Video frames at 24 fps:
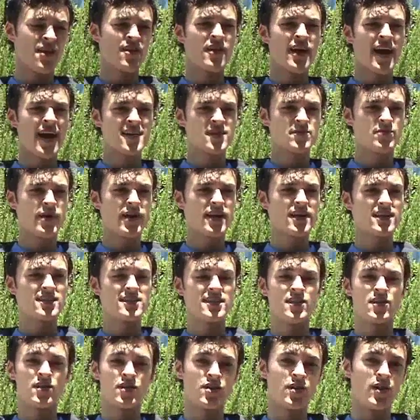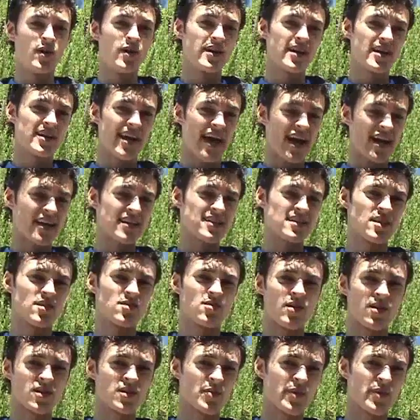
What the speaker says: other aspect is that you're going in attics and crawl